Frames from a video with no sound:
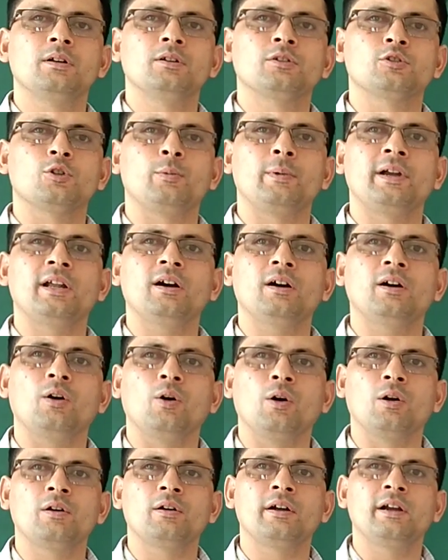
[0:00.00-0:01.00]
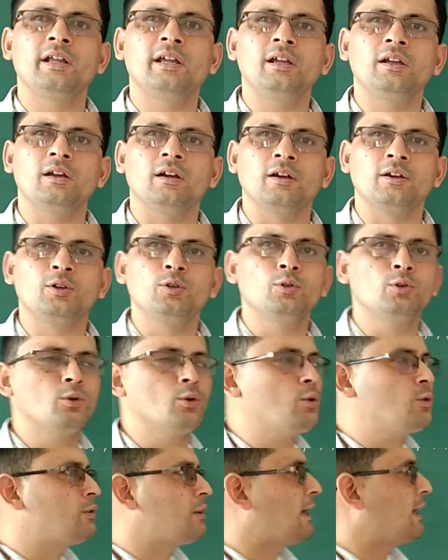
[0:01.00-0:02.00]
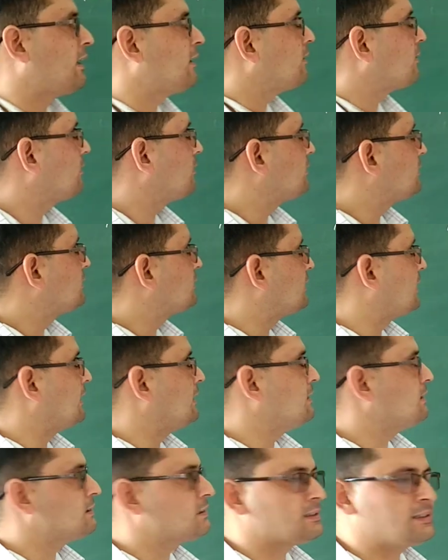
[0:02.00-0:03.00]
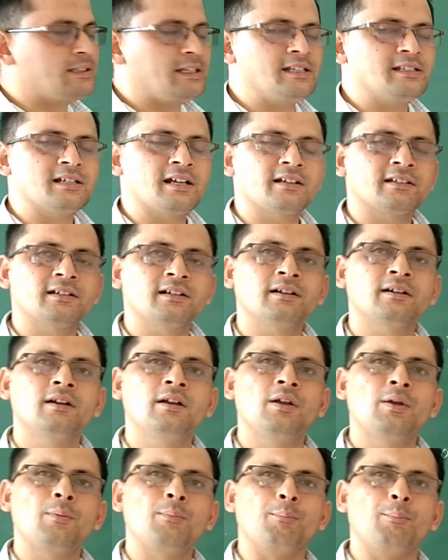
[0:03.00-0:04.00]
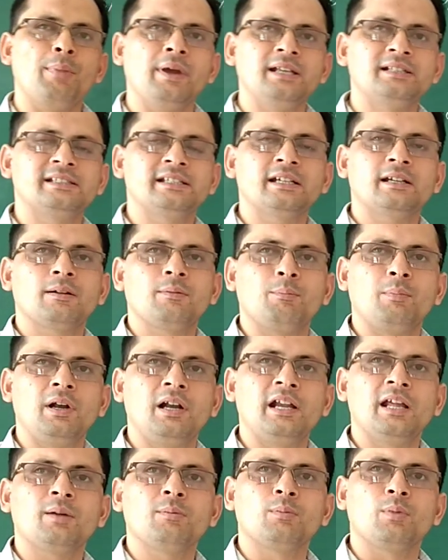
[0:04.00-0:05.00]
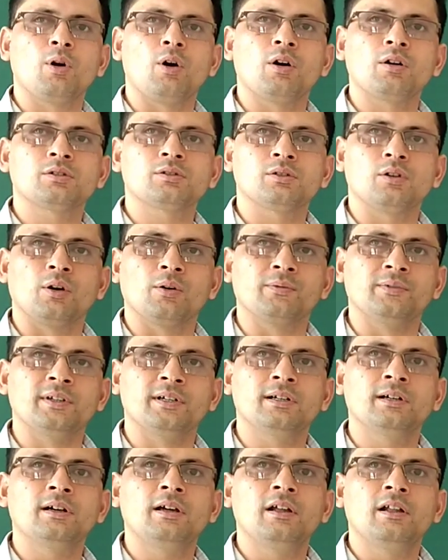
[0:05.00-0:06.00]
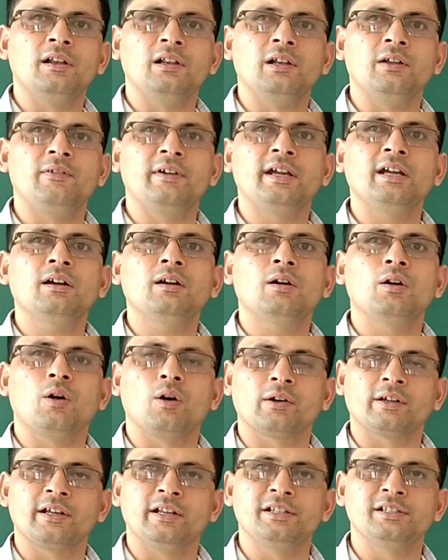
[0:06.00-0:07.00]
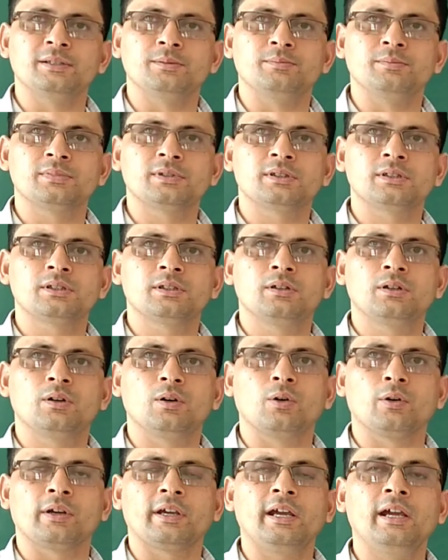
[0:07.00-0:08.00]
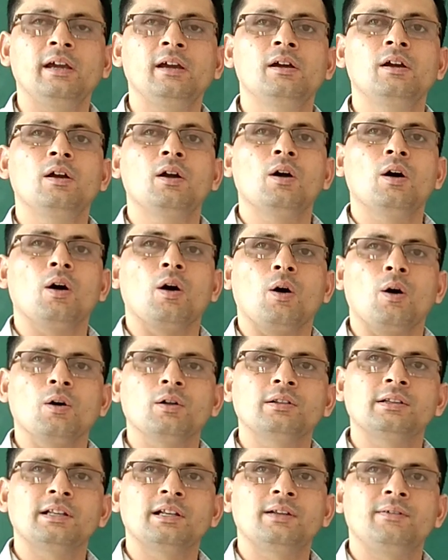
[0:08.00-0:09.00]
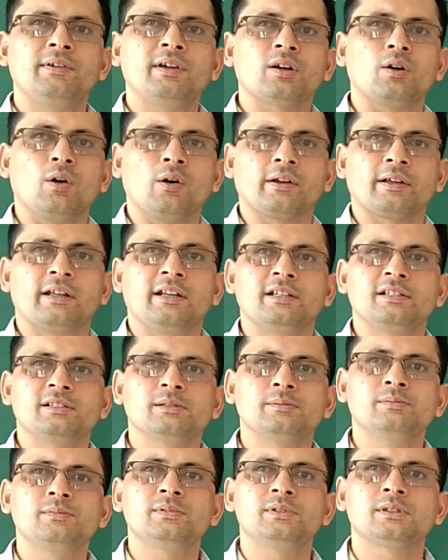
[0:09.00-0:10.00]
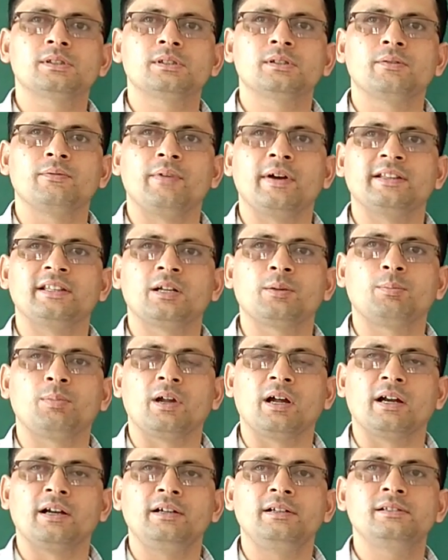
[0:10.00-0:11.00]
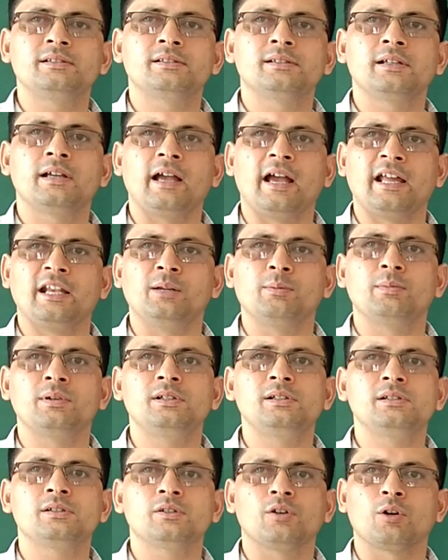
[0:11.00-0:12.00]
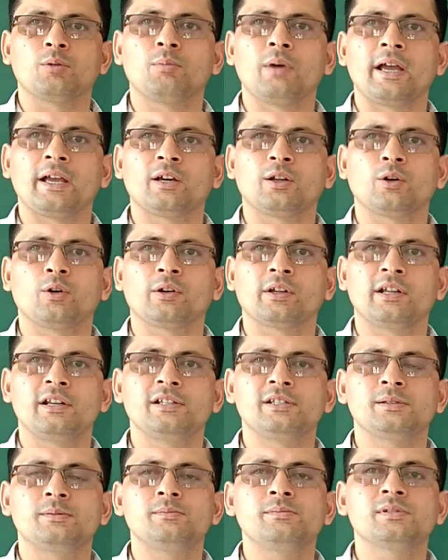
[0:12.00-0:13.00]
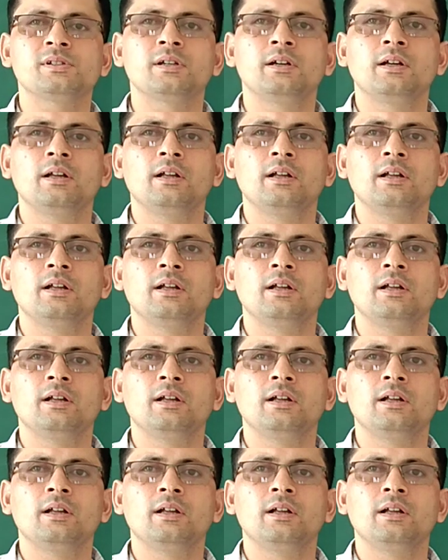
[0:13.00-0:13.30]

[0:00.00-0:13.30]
So beta, already you know that cells, these are the basic building blocks of the living organisms. Okay, all the living organisms, whether plants, animals or microorganisms,